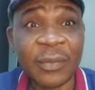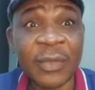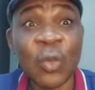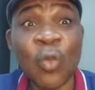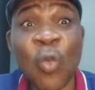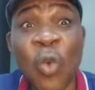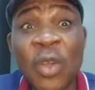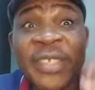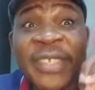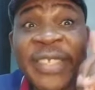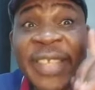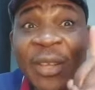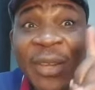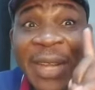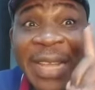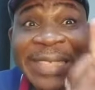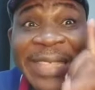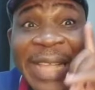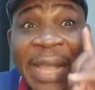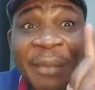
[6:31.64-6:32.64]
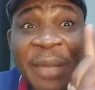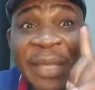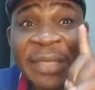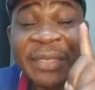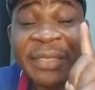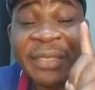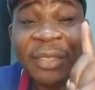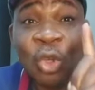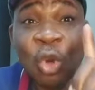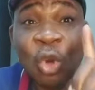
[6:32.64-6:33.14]
One single assignment.
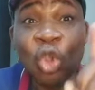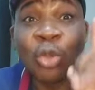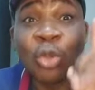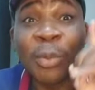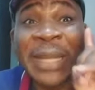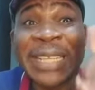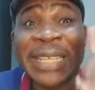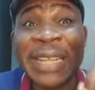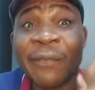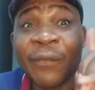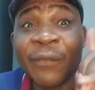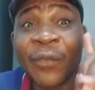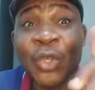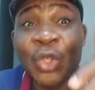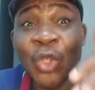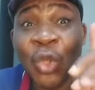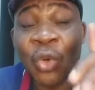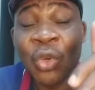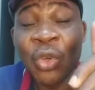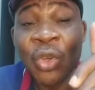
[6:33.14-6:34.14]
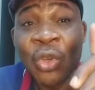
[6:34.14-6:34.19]
Othman Damfodio,